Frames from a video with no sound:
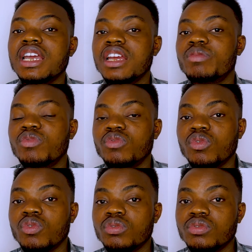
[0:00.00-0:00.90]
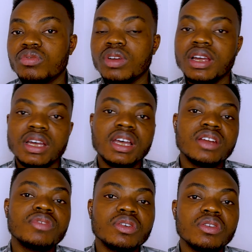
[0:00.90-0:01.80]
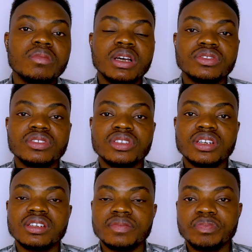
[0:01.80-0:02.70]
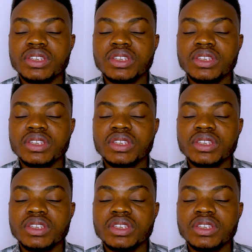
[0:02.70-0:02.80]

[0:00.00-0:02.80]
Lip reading: Ebun Oluwa, and welcome back to the channel.